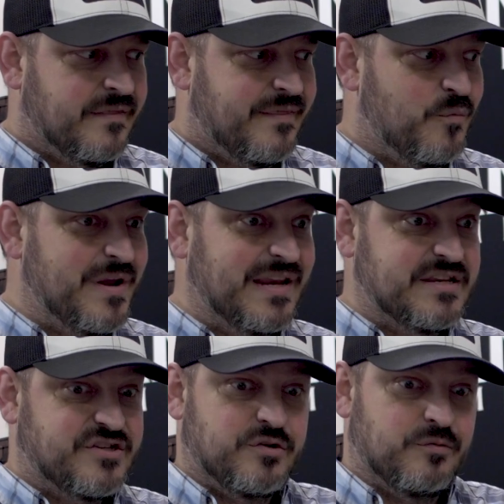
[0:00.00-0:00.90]
that we
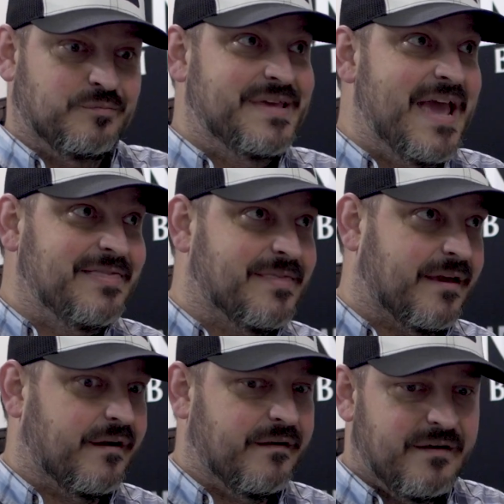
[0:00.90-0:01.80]
need to get
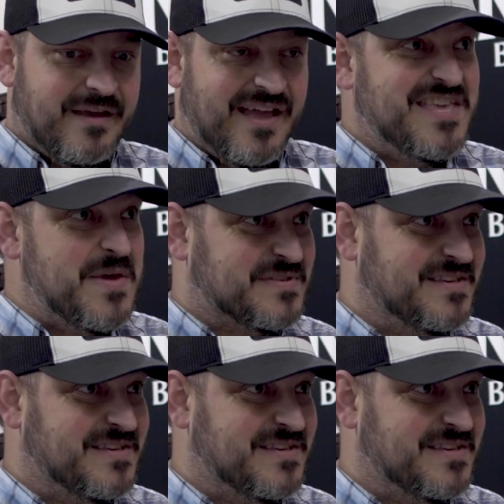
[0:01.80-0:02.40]
there and keep it